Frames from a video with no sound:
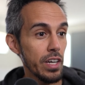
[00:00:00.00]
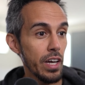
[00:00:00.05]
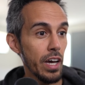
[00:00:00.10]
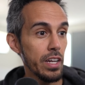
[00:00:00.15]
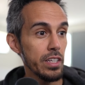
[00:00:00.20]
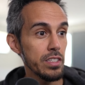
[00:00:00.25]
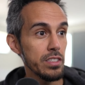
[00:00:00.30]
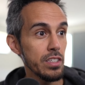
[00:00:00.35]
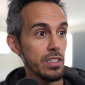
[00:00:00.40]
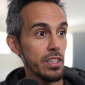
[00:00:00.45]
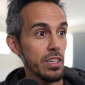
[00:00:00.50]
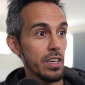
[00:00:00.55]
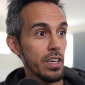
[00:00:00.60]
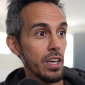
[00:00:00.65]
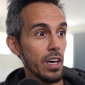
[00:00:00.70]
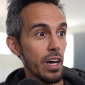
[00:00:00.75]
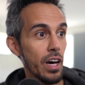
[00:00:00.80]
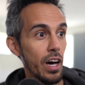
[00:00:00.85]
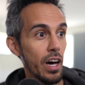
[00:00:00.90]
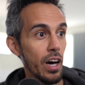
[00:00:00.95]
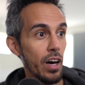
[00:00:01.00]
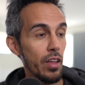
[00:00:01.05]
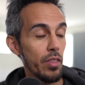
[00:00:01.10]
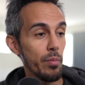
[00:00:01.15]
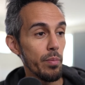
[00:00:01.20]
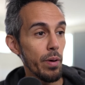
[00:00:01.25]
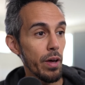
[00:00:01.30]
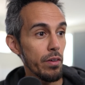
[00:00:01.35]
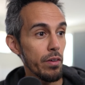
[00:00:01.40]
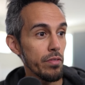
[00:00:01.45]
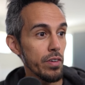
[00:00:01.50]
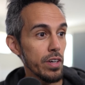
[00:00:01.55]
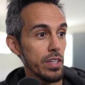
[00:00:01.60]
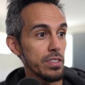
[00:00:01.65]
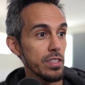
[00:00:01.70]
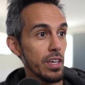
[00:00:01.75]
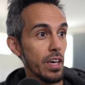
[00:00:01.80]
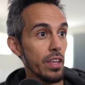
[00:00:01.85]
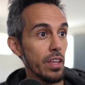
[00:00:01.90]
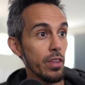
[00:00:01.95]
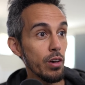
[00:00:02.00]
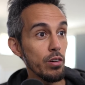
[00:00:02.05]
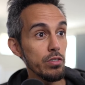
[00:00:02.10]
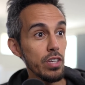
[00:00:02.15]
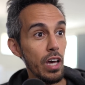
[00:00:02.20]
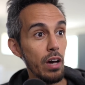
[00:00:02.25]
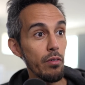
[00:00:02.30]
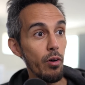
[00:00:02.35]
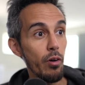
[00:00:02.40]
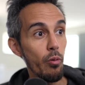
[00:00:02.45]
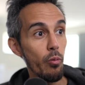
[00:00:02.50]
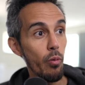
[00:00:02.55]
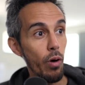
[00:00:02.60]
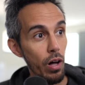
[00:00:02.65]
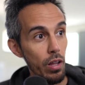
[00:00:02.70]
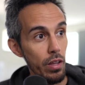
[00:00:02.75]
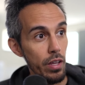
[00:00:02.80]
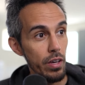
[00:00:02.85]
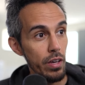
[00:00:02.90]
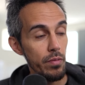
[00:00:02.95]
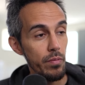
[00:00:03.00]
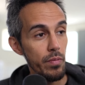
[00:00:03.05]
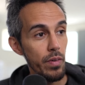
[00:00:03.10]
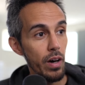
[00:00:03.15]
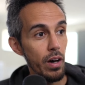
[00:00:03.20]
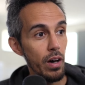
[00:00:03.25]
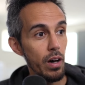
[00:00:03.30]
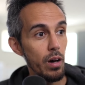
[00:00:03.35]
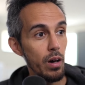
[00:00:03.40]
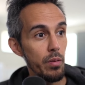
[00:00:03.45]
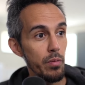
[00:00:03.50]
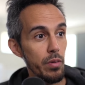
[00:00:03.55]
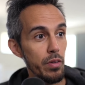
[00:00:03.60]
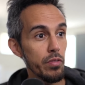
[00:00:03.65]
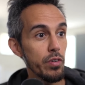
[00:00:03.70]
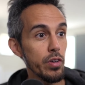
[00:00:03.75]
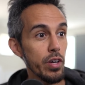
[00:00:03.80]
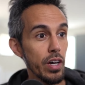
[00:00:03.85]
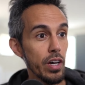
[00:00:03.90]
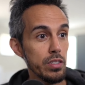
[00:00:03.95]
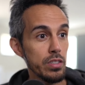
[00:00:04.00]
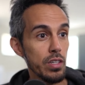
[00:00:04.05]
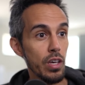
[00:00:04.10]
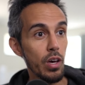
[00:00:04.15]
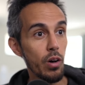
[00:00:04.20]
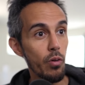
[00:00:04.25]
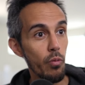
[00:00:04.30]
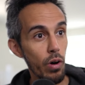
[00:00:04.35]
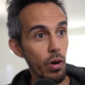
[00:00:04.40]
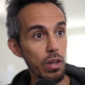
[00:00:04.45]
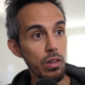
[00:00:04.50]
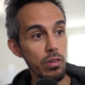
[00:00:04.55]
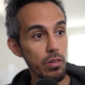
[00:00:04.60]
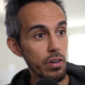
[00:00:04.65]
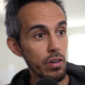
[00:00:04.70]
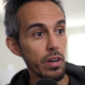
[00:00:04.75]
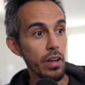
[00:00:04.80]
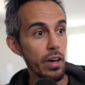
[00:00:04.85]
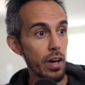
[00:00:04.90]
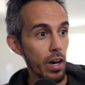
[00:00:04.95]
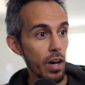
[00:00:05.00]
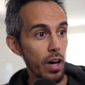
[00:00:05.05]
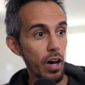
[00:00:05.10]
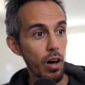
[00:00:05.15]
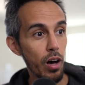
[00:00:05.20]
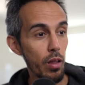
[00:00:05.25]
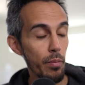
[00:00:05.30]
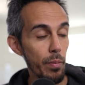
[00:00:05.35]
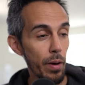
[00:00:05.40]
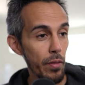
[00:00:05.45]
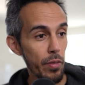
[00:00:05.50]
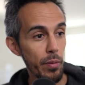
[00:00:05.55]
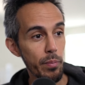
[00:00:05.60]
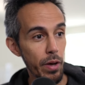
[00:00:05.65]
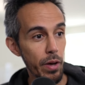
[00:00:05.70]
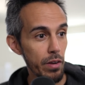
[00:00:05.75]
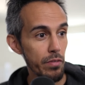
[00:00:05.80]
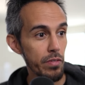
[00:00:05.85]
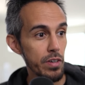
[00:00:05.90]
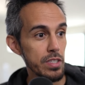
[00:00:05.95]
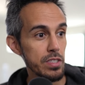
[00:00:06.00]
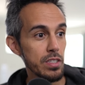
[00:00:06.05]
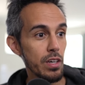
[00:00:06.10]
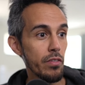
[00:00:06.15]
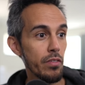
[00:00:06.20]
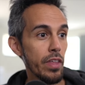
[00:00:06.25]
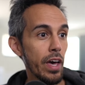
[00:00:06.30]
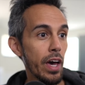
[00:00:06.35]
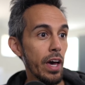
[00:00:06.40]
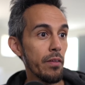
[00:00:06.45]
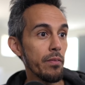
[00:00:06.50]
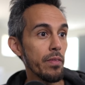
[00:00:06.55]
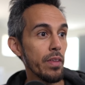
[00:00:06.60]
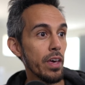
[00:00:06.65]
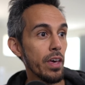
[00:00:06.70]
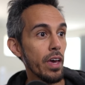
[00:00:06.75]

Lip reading: of see the benefits. They also have a wallet if you guys want to learn all about the benefits of that.